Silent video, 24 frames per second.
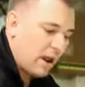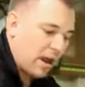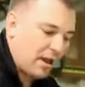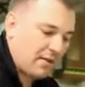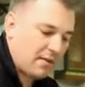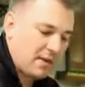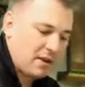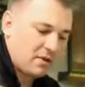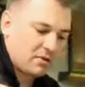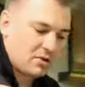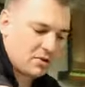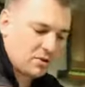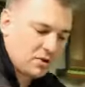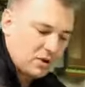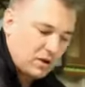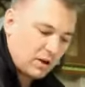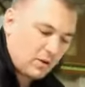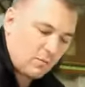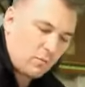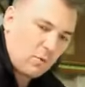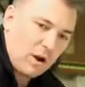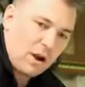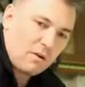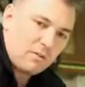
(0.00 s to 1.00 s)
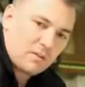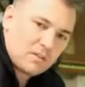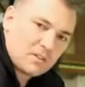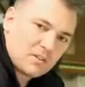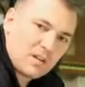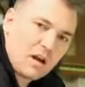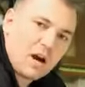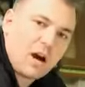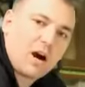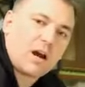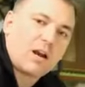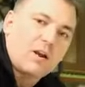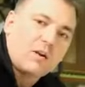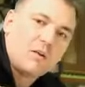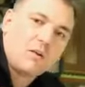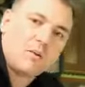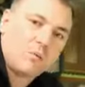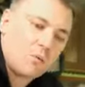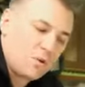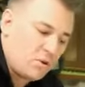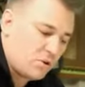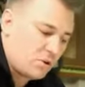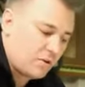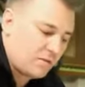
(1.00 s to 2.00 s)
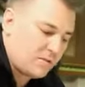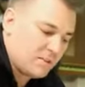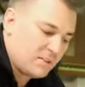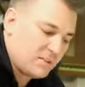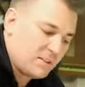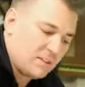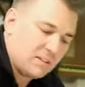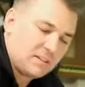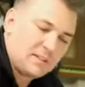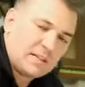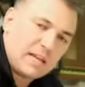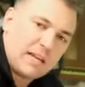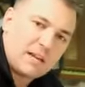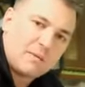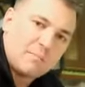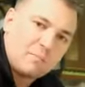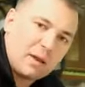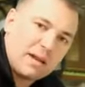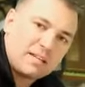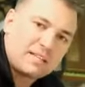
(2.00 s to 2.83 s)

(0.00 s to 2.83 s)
and there's your gun right on the side where you can facilitate